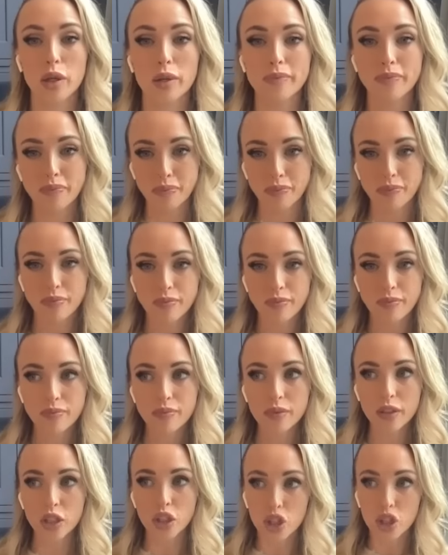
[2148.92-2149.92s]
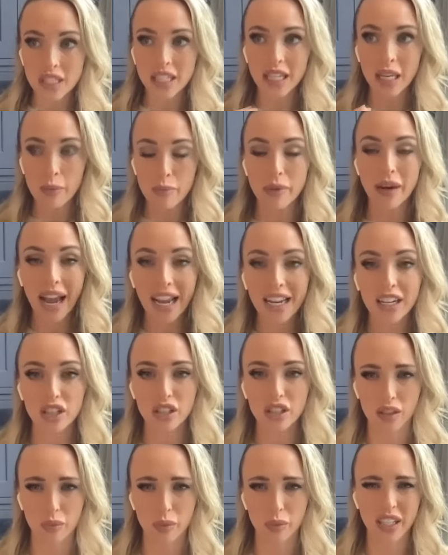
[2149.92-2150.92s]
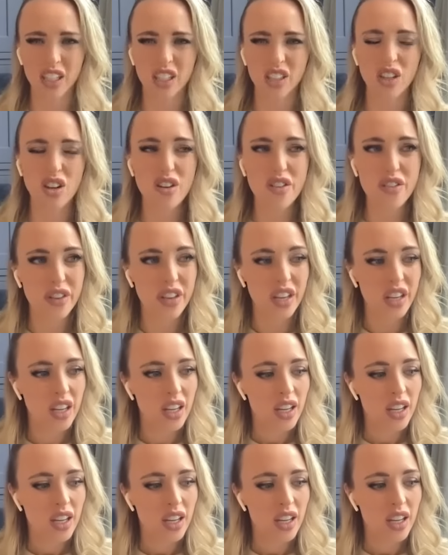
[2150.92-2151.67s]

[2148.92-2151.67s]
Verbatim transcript: but just keep an eye on us and we sort of